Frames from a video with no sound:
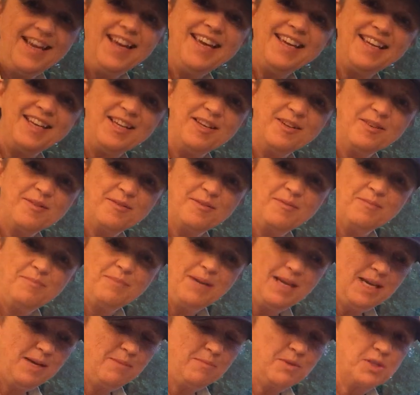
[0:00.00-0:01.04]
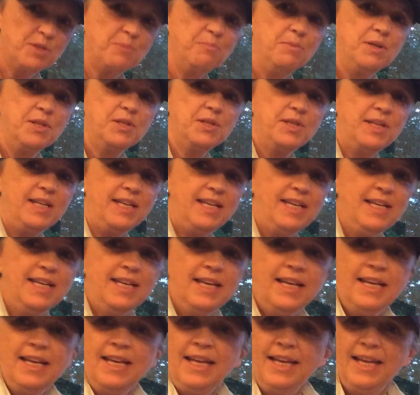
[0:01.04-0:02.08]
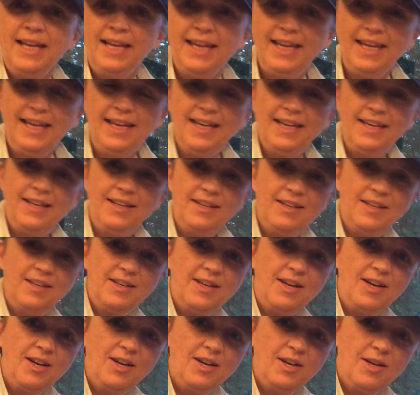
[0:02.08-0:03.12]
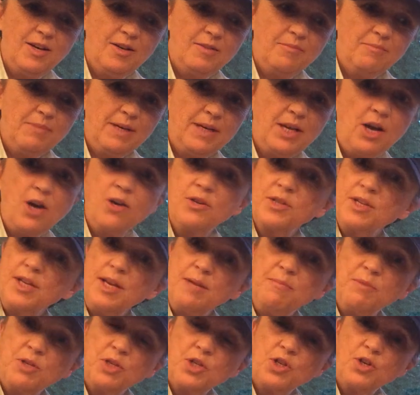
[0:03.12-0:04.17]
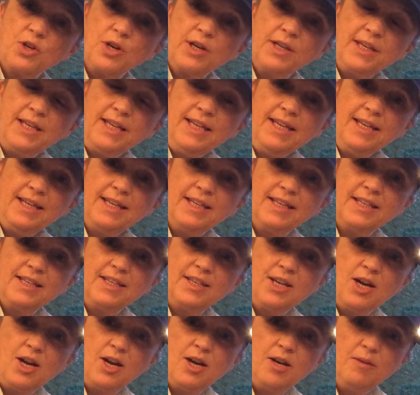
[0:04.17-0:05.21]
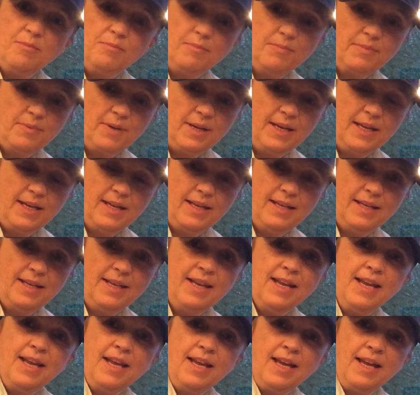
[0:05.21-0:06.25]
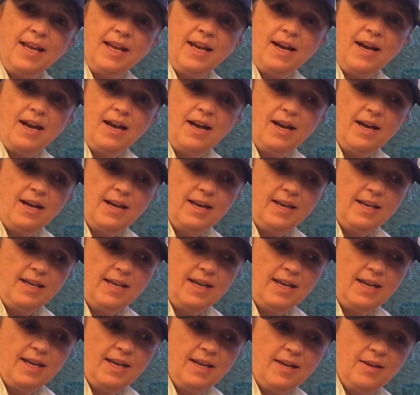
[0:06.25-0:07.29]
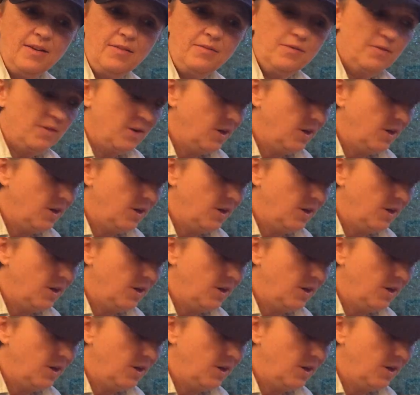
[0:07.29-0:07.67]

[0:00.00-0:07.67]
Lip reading: Hey, my name is Misty, and my dog's name is Truckee and Kadam, and I have